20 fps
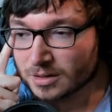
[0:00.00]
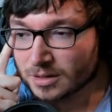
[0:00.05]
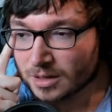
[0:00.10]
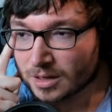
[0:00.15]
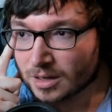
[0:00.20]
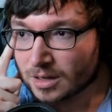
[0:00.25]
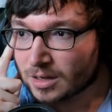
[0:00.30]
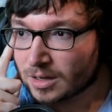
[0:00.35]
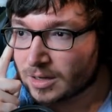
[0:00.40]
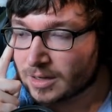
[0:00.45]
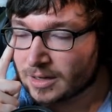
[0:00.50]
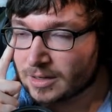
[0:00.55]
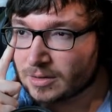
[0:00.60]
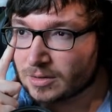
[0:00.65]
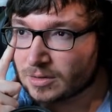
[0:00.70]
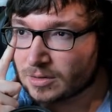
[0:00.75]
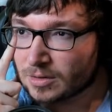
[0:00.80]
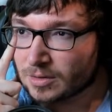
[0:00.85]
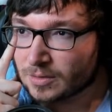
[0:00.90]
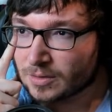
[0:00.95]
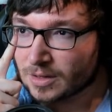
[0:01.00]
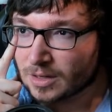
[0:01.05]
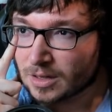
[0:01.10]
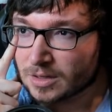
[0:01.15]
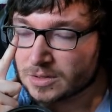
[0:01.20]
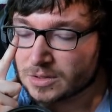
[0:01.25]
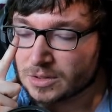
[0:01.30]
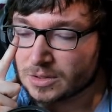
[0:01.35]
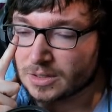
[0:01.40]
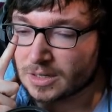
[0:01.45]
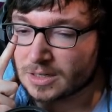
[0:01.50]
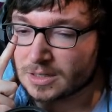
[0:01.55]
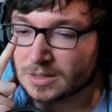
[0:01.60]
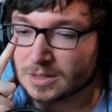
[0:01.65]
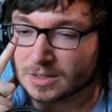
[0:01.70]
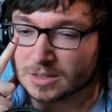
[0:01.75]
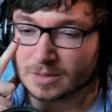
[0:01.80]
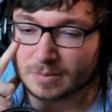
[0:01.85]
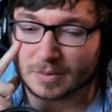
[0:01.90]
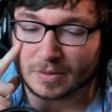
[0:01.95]
I didn't do it the last 2 days
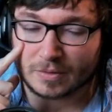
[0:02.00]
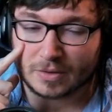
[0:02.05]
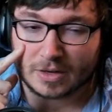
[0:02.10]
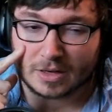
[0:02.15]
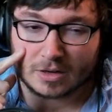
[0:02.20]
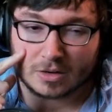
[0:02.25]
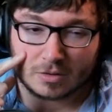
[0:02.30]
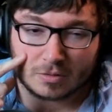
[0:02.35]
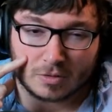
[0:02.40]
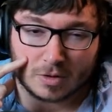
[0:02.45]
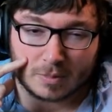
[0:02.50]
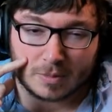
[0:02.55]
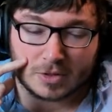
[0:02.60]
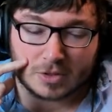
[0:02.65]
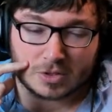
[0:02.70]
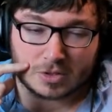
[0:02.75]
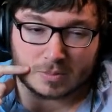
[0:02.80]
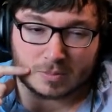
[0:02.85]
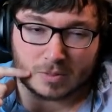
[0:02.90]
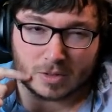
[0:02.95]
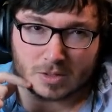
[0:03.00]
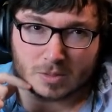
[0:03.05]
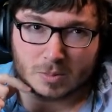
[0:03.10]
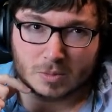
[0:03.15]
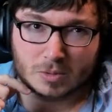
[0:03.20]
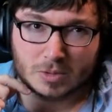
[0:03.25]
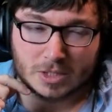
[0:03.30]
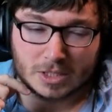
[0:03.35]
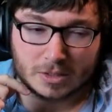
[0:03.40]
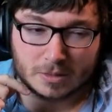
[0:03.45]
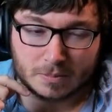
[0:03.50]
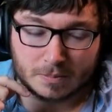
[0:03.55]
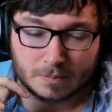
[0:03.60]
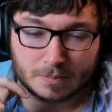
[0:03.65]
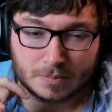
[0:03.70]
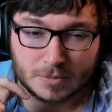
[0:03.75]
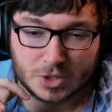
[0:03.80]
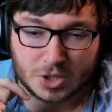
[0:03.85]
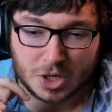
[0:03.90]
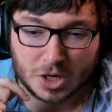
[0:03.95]
because I've been feeling rubbish. Possibly we did a
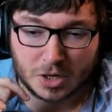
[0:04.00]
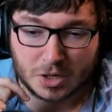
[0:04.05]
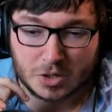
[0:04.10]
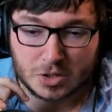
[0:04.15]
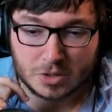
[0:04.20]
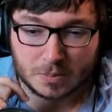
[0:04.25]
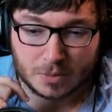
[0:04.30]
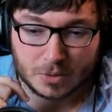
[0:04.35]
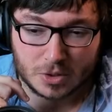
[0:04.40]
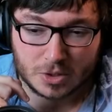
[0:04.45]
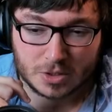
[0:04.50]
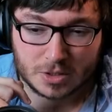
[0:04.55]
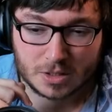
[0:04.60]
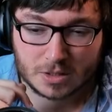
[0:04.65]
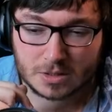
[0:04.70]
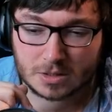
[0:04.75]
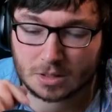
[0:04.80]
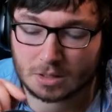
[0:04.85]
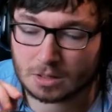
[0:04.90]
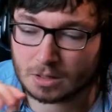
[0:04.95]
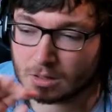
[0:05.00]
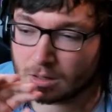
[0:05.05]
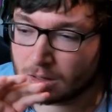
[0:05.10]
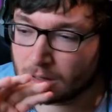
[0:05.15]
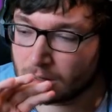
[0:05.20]
challenger push yesterday.